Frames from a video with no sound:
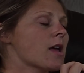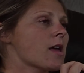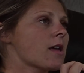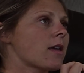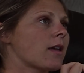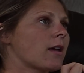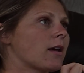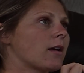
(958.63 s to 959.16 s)

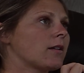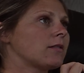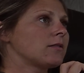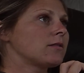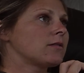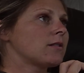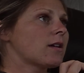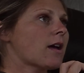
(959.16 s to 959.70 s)

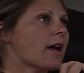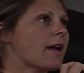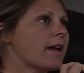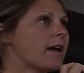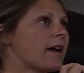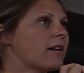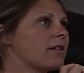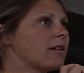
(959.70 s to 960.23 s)
and I
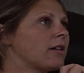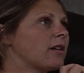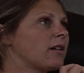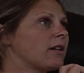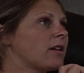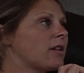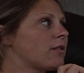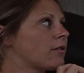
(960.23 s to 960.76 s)
had her
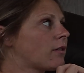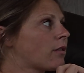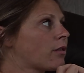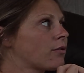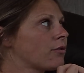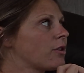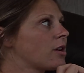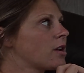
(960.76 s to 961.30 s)
in
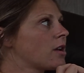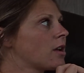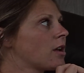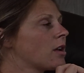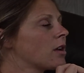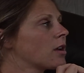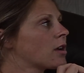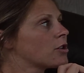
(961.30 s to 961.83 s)

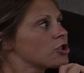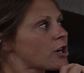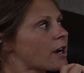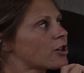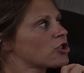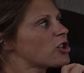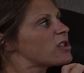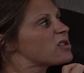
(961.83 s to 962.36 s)
3
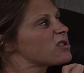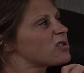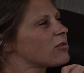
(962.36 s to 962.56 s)
contractions,